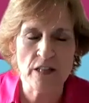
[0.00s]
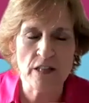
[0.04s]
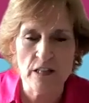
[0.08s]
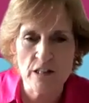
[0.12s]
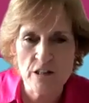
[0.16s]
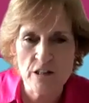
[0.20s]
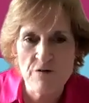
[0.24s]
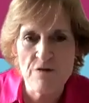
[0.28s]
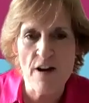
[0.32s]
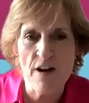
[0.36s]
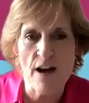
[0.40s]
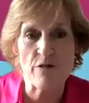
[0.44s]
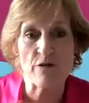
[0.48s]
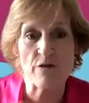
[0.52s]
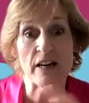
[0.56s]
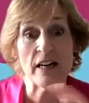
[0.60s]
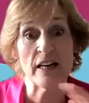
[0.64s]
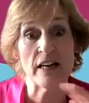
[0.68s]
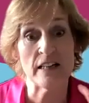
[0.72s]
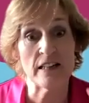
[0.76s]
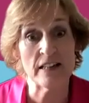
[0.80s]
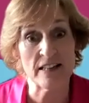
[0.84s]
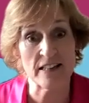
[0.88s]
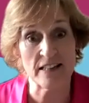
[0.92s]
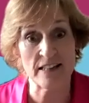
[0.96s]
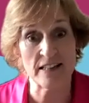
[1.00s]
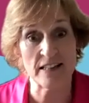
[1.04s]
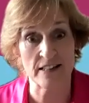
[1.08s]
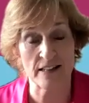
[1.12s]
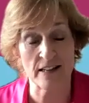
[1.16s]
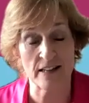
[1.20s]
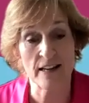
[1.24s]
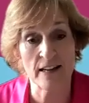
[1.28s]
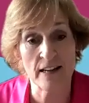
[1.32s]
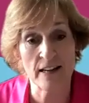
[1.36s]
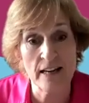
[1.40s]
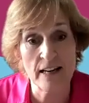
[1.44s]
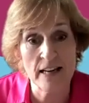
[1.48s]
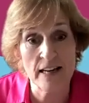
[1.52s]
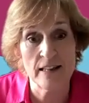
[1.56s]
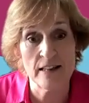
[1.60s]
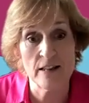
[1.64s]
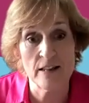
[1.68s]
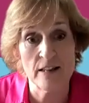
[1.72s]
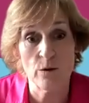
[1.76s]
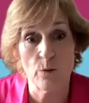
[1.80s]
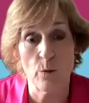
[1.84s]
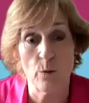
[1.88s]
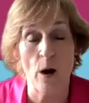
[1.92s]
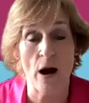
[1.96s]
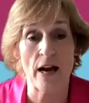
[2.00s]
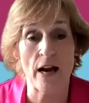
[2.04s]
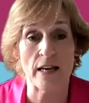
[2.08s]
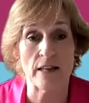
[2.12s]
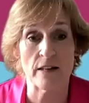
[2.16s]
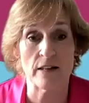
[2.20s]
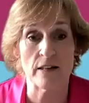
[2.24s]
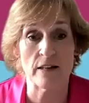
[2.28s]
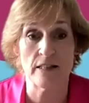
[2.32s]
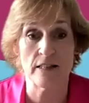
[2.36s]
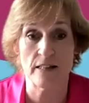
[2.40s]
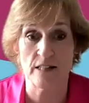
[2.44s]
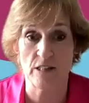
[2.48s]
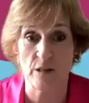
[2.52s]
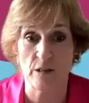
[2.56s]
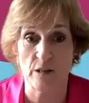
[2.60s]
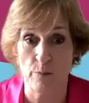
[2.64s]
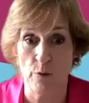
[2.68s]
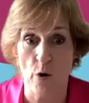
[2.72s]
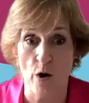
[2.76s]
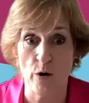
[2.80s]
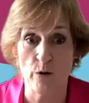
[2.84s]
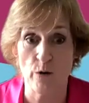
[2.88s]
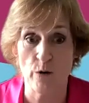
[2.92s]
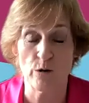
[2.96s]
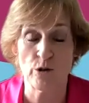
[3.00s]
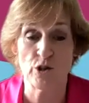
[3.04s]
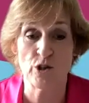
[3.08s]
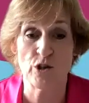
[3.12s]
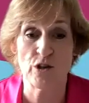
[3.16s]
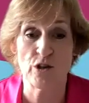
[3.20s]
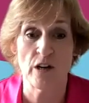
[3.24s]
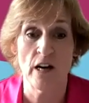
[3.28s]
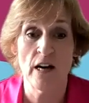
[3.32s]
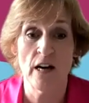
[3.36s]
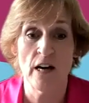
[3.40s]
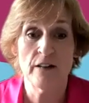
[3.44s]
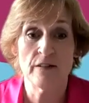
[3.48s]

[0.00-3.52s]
It is very holistic in the way that it's approached,